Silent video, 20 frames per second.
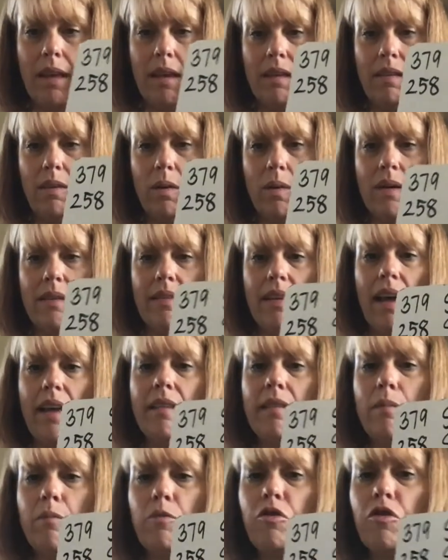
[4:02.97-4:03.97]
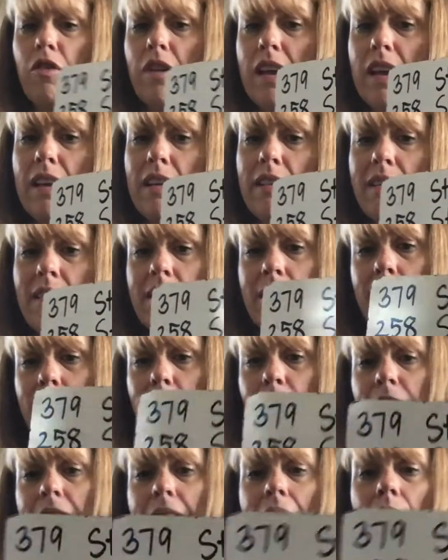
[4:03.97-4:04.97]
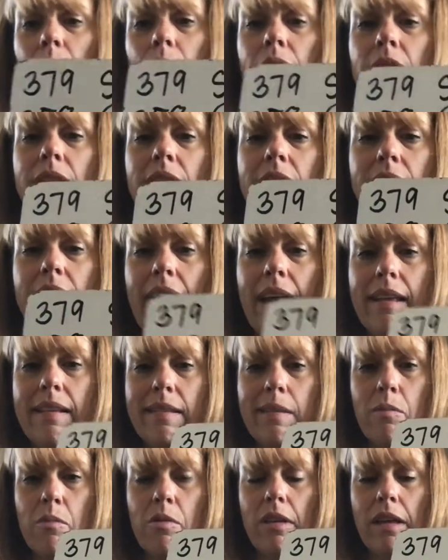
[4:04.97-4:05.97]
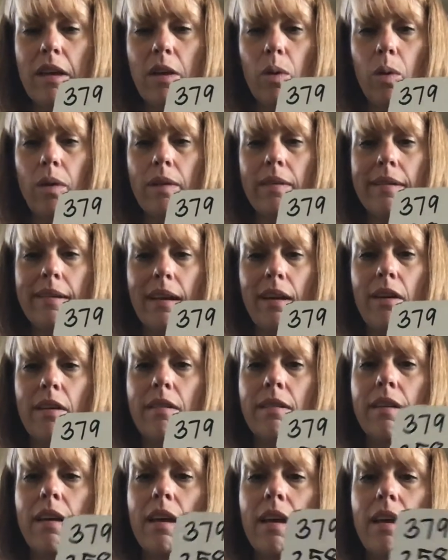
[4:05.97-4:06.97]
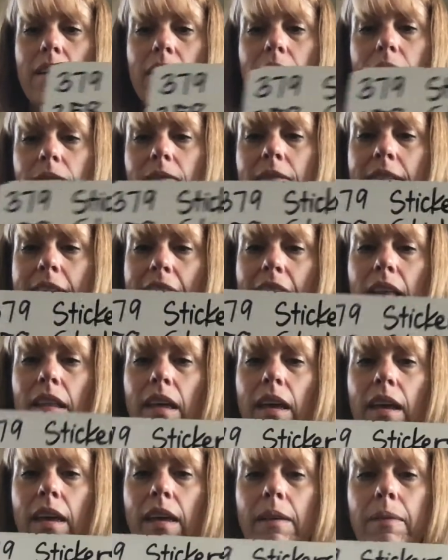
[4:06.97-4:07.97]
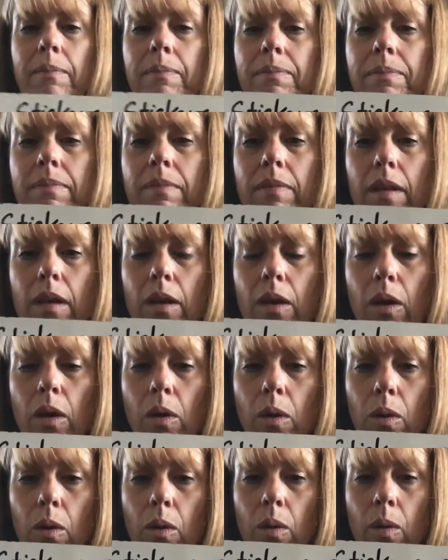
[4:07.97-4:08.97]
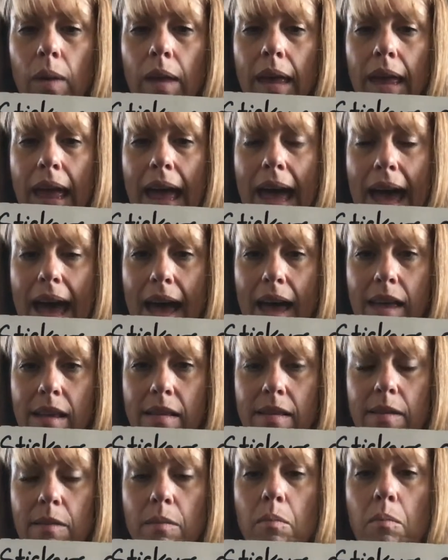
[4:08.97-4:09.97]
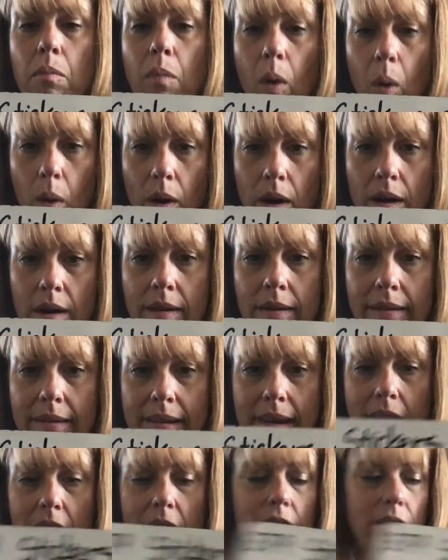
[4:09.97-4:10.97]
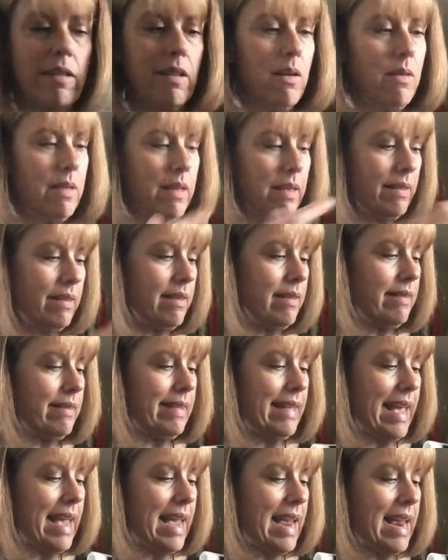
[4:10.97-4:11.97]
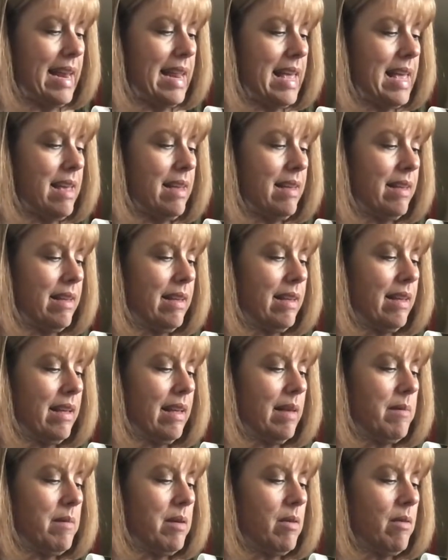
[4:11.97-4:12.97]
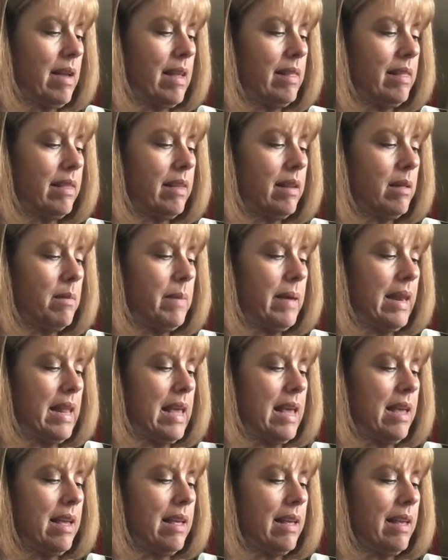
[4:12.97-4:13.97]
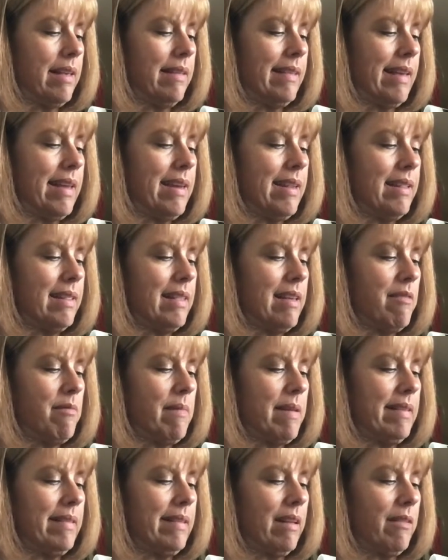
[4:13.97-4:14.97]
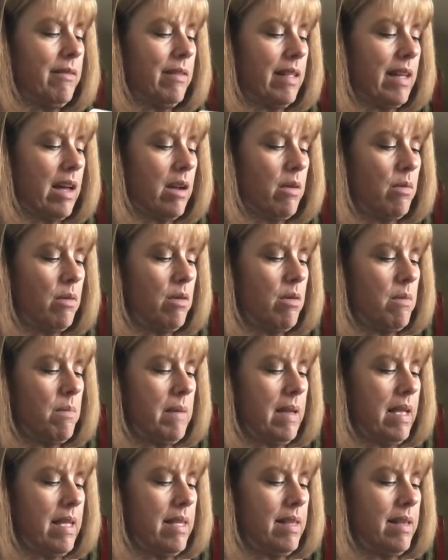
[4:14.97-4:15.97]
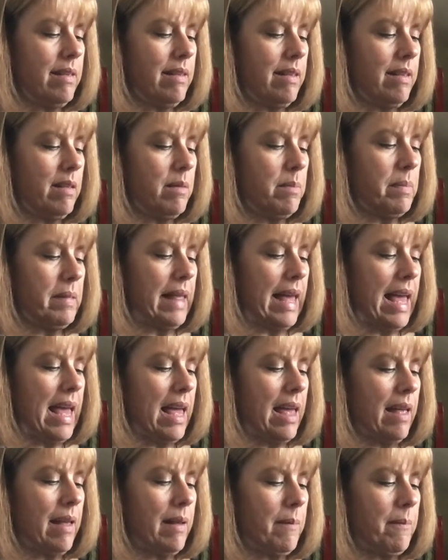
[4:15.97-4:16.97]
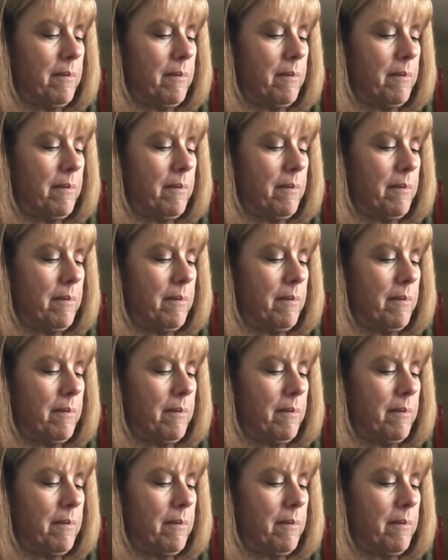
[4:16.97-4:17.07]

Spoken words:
So he's got some trees and some flowers. He's got some really cool stickers. Take a look. Who has more stickers? So this is Sadie. I'm going to write little bitty because I didn't leave myself a lot of room. And this is Blake.